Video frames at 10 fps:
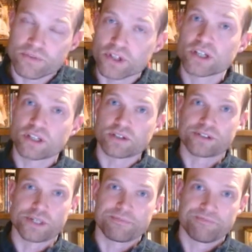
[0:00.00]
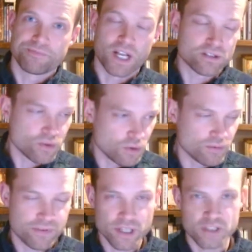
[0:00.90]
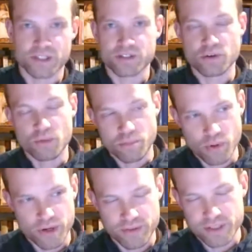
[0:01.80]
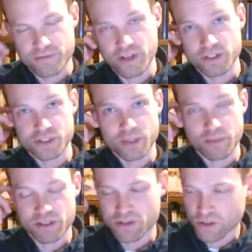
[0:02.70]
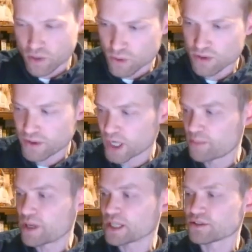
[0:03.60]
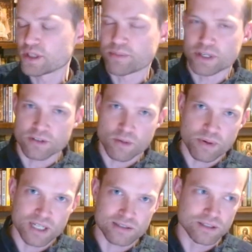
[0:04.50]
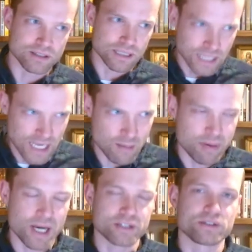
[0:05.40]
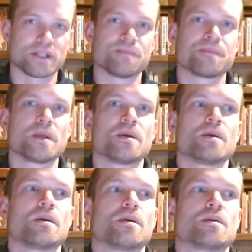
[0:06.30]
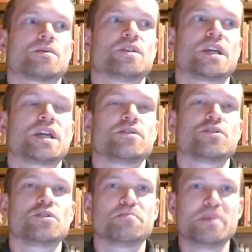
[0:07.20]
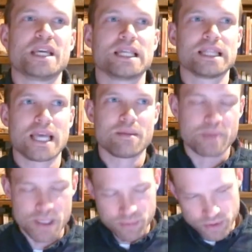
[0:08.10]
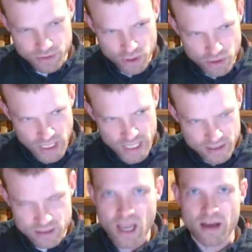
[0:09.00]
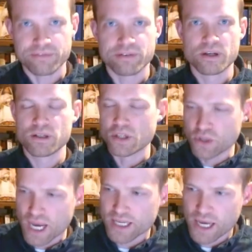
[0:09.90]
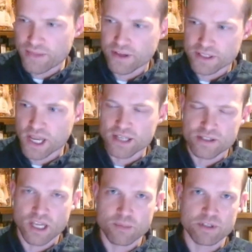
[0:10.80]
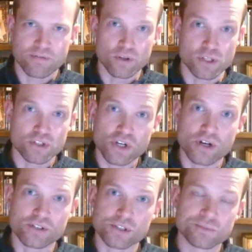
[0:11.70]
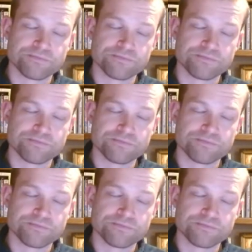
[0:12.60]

for good clergy. That's the whole fellowship. That's the whole point of this fellowship. It's the core of our apostolate because our apostolate is a lay apostolate seeking to be lay people, do lay stuff, unite Catholics against the enemies of Holy Church